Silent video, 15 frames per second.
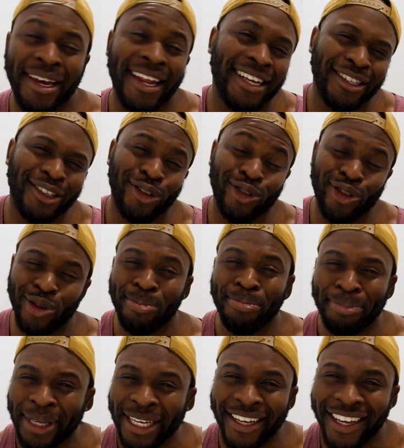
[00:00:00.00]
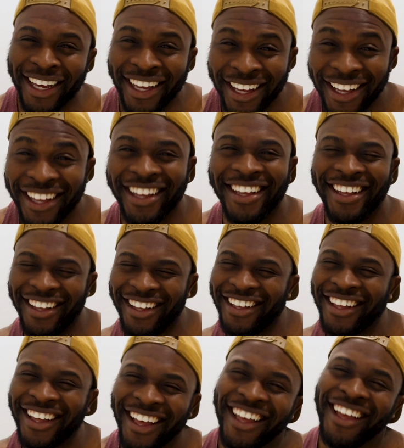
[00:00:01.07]
place to be.
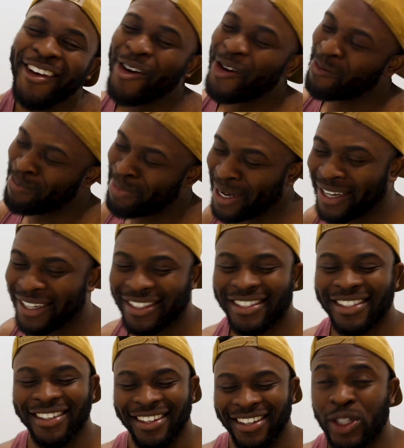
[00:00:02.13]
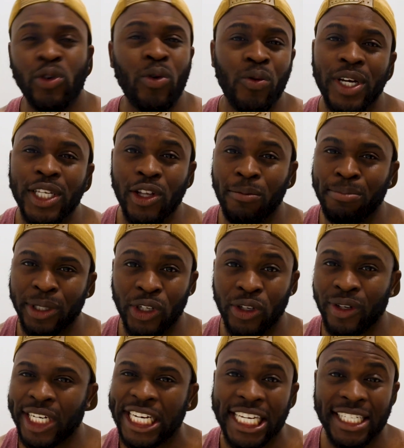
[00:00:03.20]
But there's always
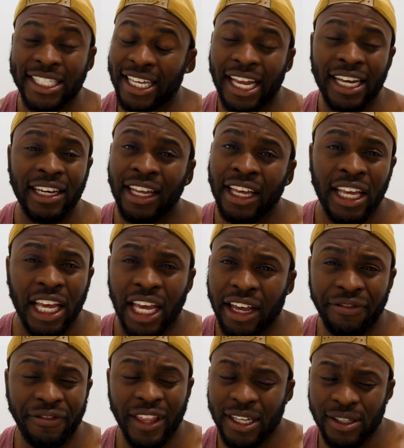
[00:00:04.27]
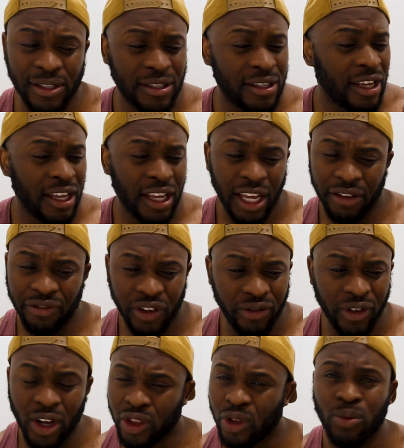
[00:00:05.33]
opportunities, and if
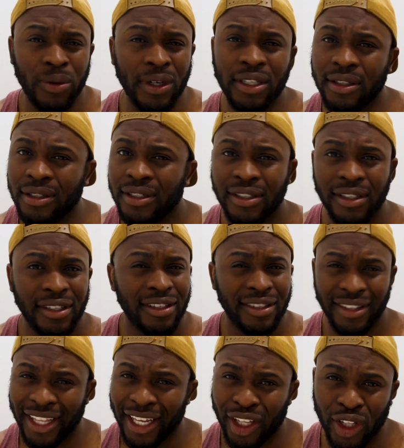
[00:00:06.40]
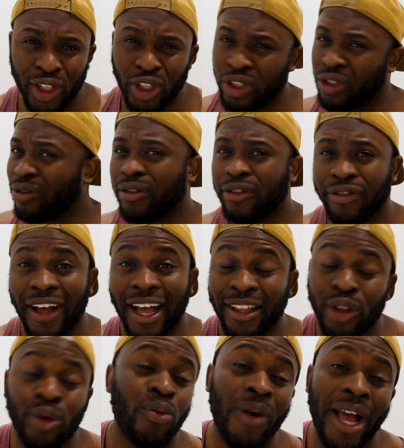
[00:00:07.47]
you've got the will, then you'll
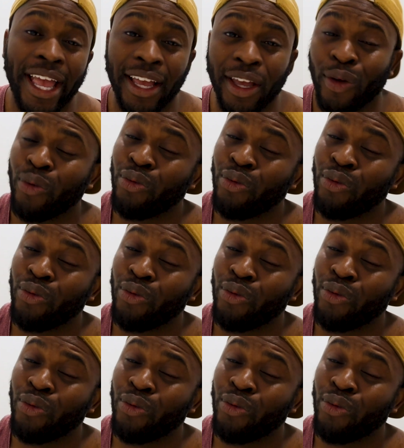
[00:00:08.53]
find the way